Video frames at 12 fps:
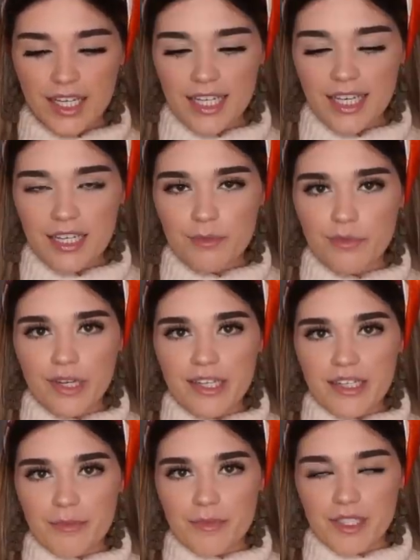kind of
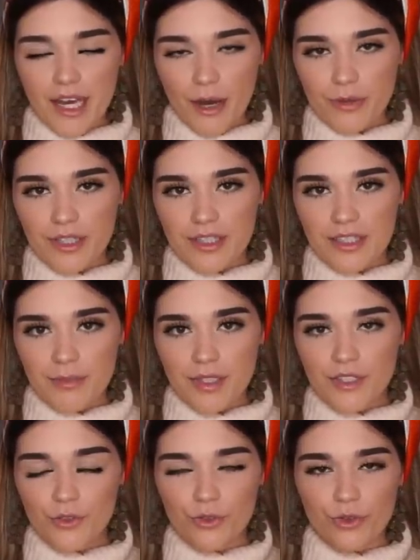bring them down a little
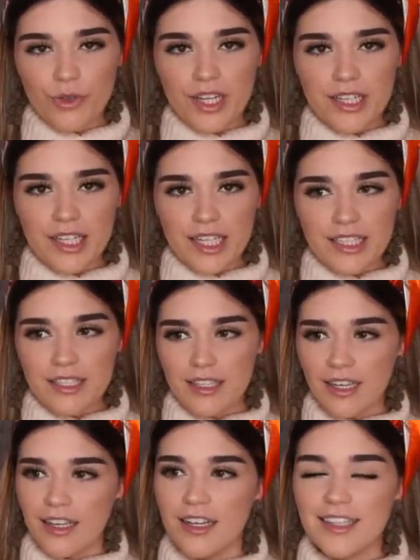bit to create that
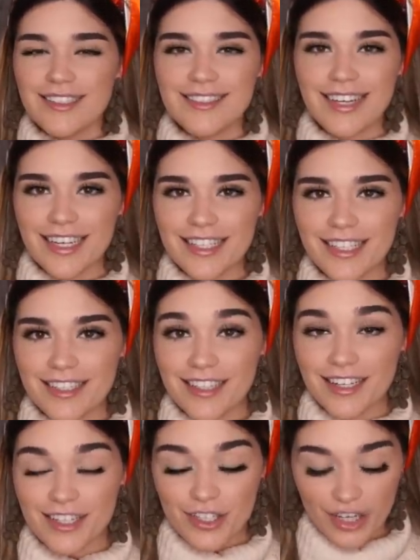90s
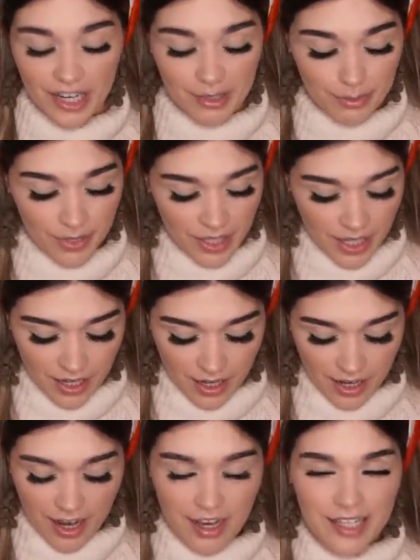kind of shape,
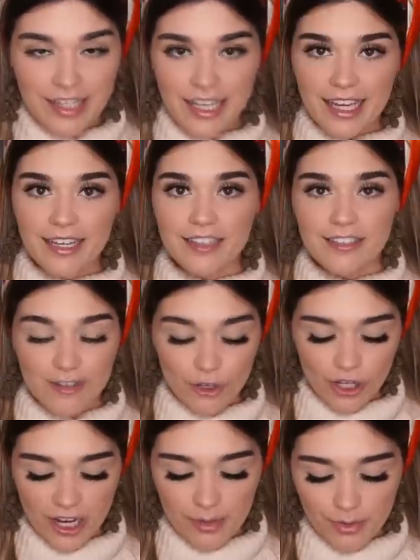a high leg
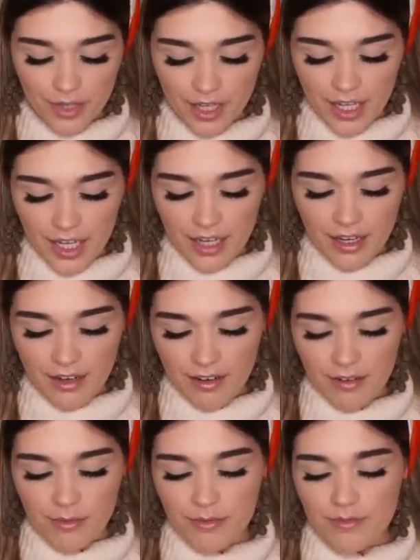shape,
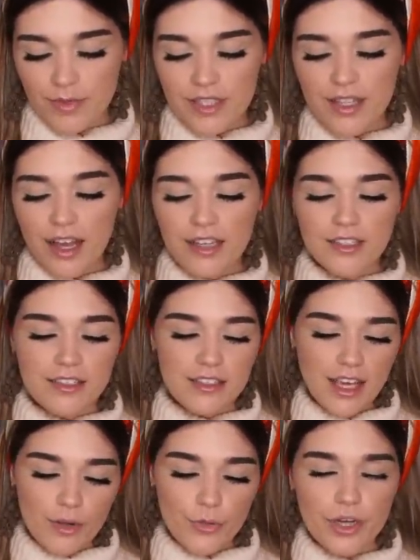but I
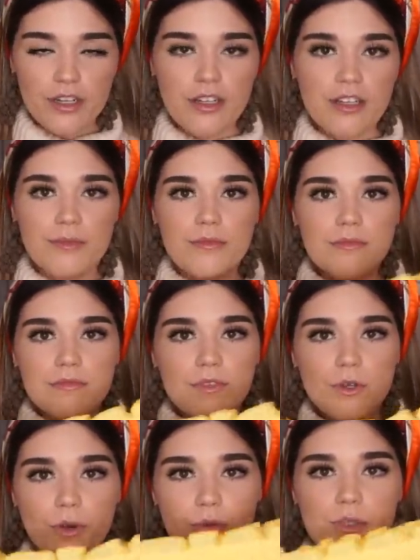can wear them,
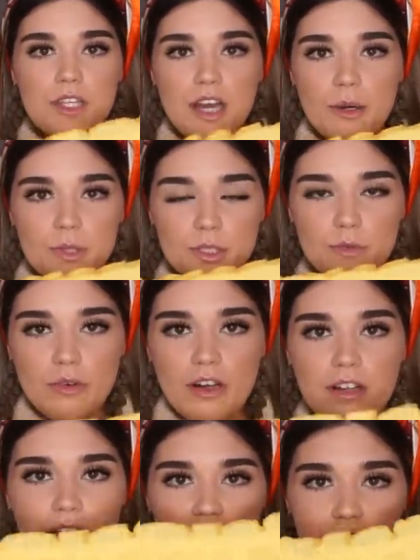you know, down as
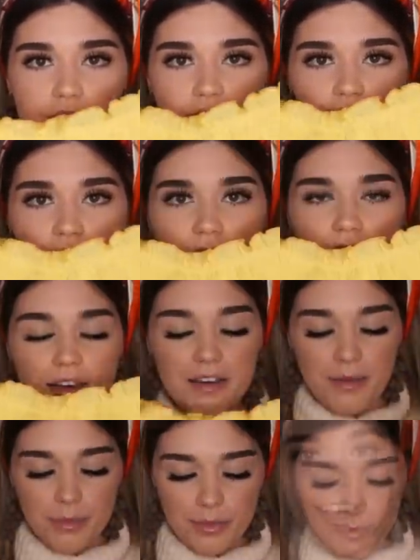well and just high
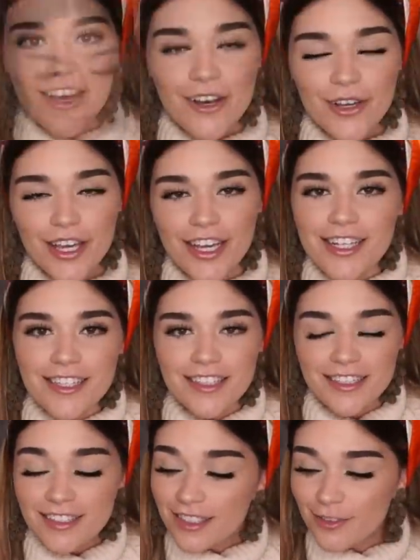up. Okay guys, and
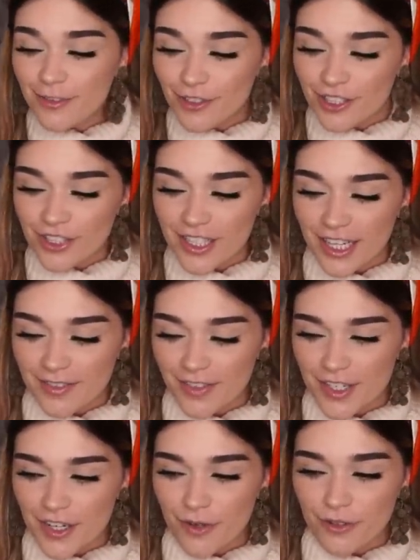that's it for today's
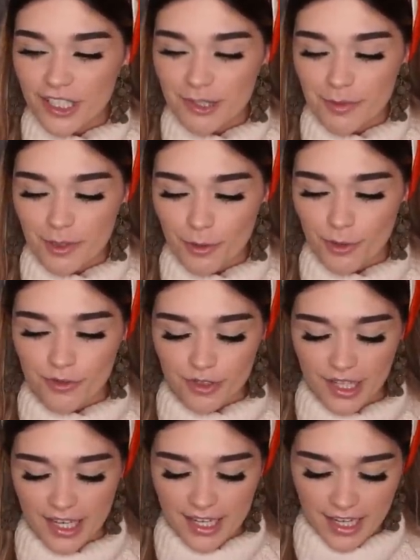video. Let me know if you
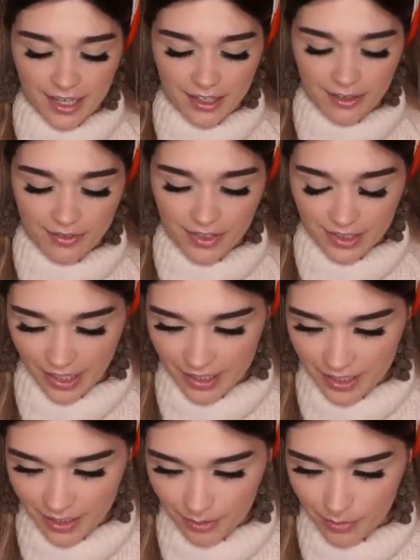like any of these
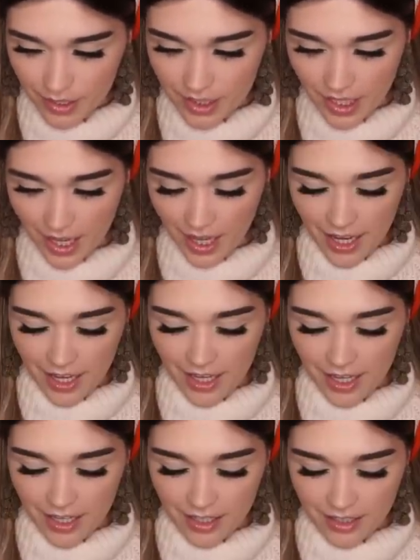items,
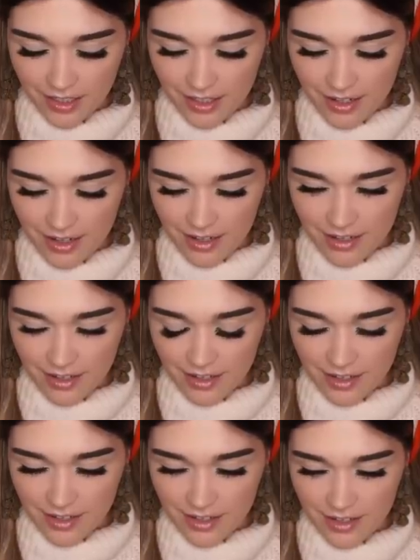
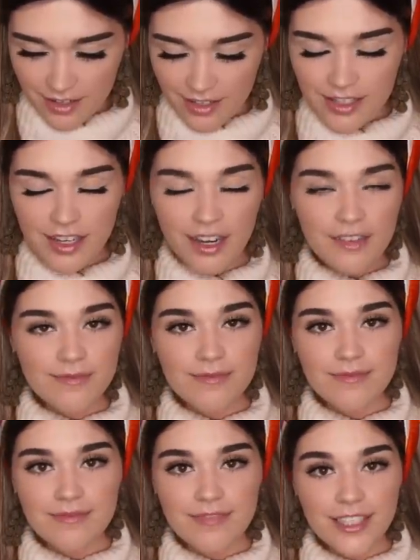and yeah,
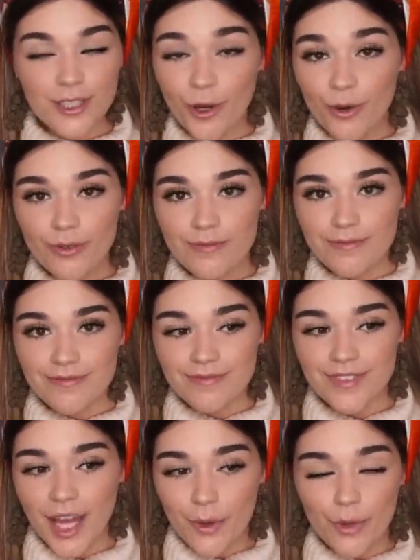that's all.
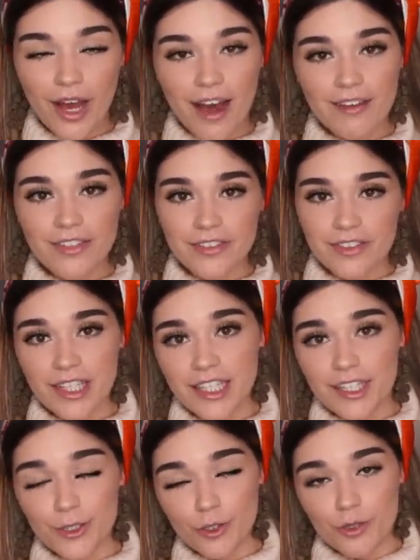I will have everything
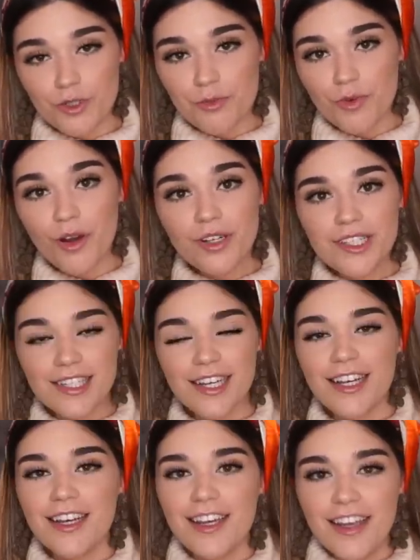in the description box.
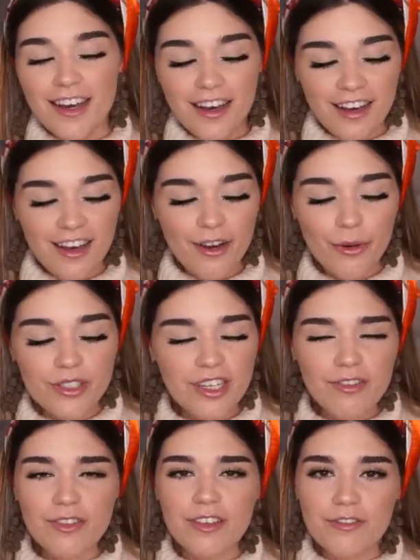I will
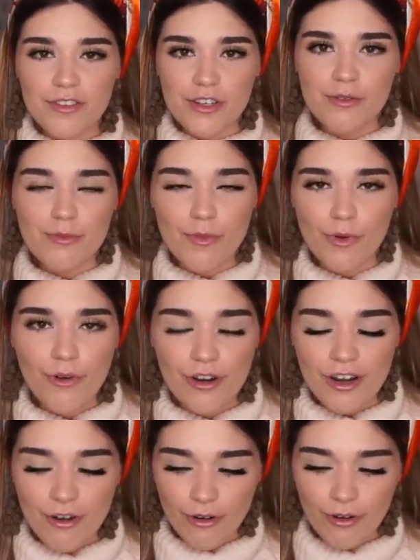definitely film
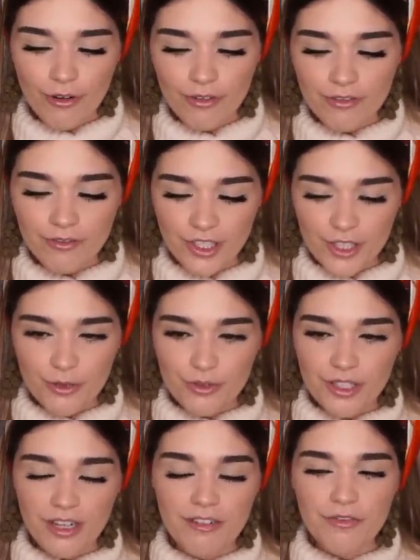more haul
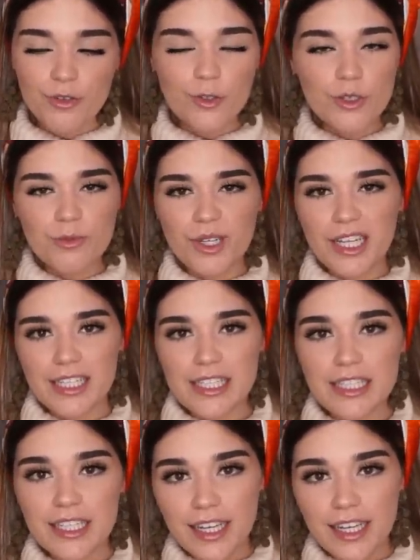videos in the future because